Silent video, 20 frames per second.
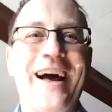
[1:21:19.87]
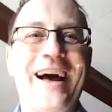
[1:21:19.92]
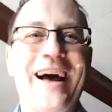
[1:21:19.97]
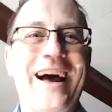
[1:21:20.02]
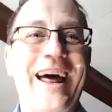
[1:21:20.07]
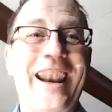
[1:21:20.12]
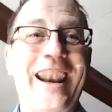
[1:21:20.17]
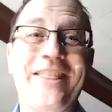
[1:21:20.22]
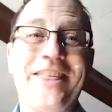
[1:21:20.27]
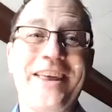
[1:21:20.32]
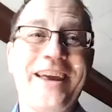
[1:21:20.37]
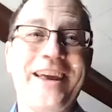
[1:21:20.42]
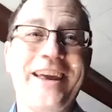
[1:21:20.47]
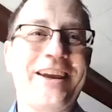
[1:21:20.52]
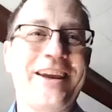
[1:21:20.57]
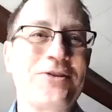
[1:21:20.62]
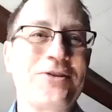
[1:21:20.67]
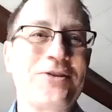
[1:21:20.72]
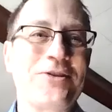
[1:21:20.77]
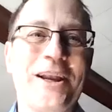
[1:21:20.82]
Uh, and I
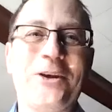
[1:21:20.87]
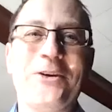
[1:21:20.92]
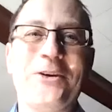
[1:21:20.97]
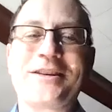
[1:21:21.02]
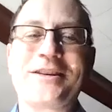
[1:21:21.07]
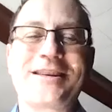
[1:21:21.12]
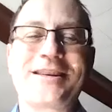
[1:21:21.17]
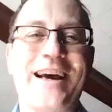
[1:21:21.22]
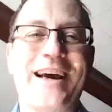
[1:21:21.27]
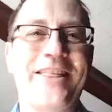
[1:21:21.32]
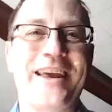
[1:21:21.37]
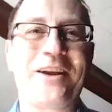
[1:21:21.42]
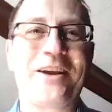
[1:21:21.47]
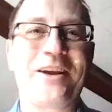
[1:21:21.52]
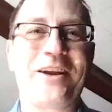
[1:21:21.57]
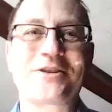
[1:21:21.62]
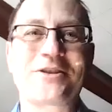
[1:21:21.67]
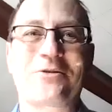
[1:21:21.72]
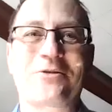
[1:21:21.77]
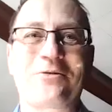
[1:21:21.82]
think Cosello is, I
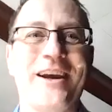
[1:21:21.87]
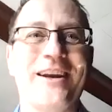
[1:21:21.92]
think was